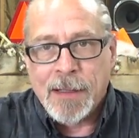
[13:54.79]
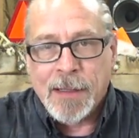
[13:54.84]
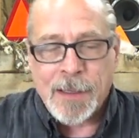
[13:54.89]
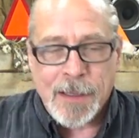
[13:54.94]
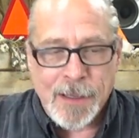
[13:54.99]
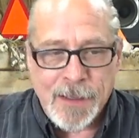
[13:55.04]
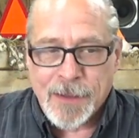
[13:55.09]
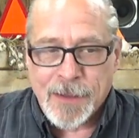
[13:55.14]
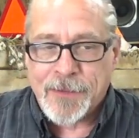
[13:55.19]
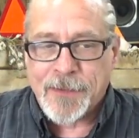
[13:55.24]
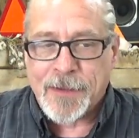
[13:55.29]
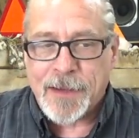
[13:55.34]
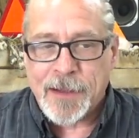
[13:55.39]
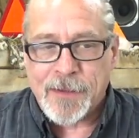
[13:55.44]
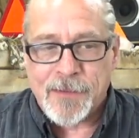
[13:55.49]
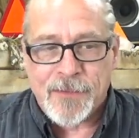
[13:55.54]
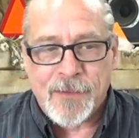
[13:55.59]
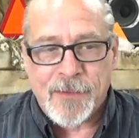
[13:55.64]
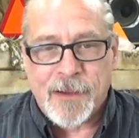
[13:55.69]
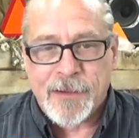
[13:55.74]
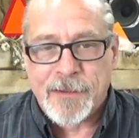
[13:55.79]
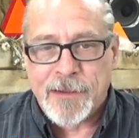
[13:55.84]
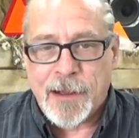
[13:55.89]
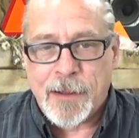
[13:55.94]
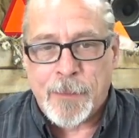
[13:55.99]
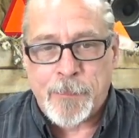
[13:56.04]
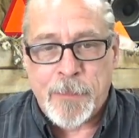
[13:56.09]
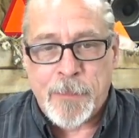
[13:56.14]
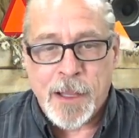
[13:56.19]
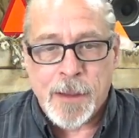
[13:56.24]
It doesn't get sucked
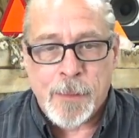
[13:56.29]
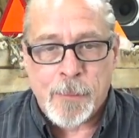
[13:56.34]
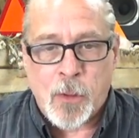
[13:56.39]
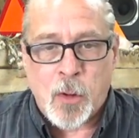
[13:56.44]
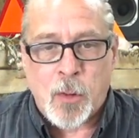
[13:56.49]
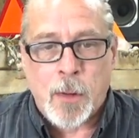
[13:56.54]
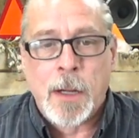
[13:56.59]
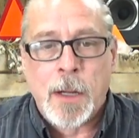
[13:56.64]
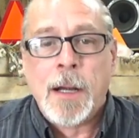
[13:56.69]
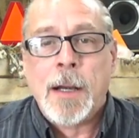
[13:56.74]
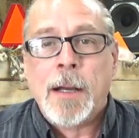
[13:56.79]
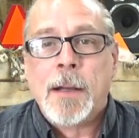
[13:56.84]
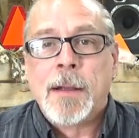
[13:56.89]
out by the mower.